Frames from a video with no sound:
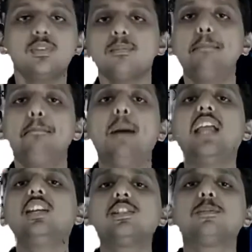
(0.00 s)

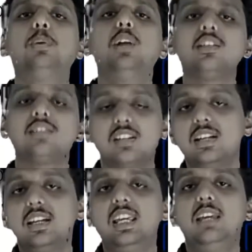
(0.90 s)
minus plus
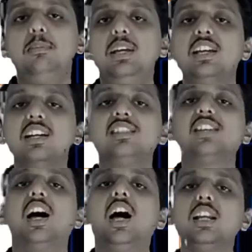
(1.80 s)
AB
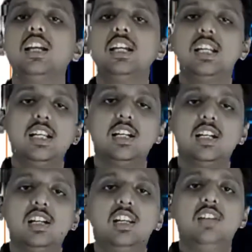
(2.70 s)
star
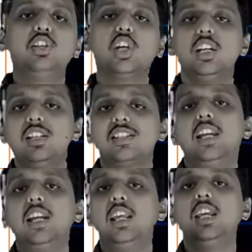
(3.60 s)
division
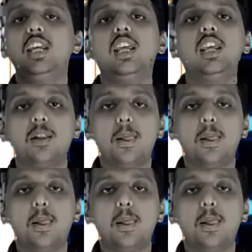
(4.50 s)
CDE.